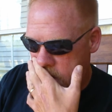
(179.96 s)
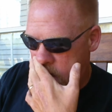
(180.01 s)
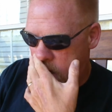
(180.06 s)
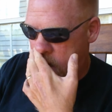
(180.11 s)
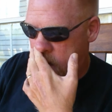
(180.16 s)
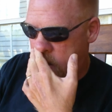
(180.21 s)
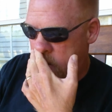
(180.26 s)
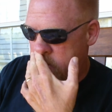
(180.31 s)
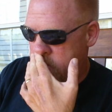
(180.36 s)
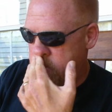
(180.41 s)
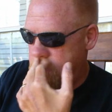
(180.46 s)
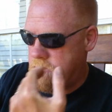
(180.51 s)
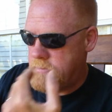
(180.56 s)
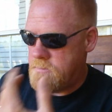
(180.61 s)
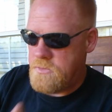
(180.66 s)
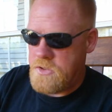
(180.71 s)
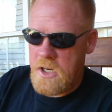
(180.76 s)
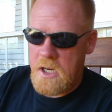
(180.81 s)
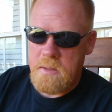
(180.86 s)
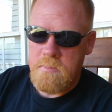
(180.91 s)
I
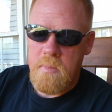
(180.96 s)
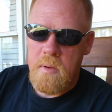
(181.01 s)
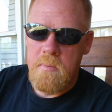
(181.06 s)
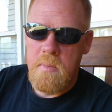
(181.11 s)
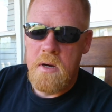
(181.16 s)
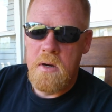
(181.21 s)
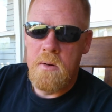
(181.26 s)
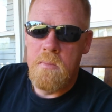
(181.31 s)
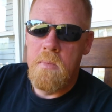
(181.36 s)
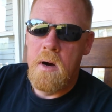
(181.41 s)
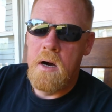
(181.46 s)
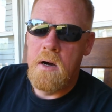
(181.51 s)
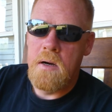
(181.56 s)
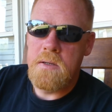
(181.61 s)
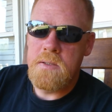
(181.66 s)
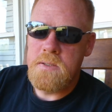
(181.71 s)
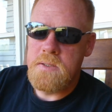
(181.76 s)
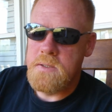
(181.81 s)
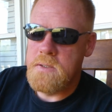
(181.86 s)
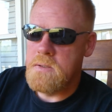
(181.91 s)
checked my
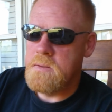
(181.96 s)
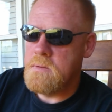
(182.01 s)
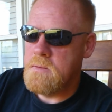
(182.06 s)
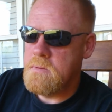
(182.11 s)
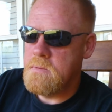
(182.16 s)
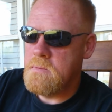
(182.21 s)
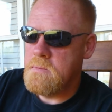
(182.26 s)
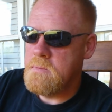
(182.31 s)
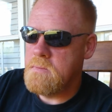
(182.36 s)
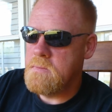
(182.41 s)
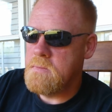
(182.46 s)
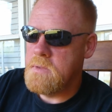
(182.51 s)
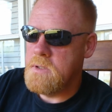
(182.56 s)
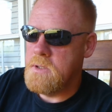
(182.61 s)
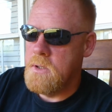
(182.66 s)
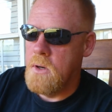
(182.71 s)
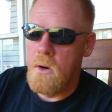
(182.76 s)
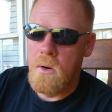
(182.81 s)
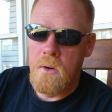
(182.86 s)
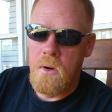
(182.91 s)
mailbox.
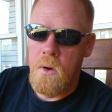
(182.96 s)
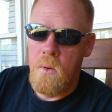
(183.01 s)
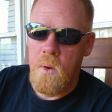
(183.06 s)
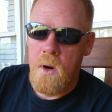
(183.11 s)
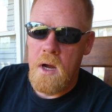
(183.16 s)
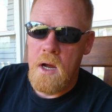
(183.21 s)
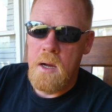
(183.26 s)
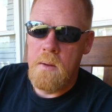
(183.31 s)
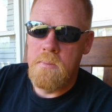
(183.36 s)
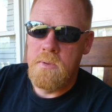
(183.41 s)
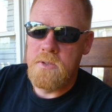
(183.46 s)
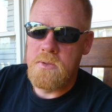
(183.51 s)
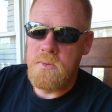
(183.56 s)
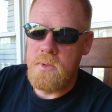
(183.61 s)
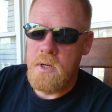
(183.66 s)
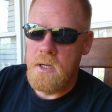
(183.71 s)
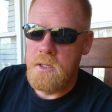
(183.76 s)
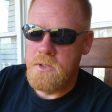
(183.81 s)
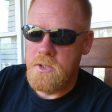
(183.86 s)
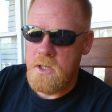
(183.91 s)
You all know what happens
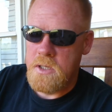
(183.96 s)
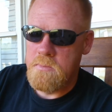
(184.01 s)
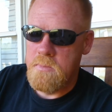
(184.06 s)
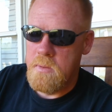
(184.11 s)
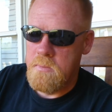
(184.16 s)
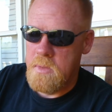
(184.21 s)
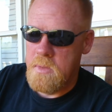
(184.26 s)
when I check my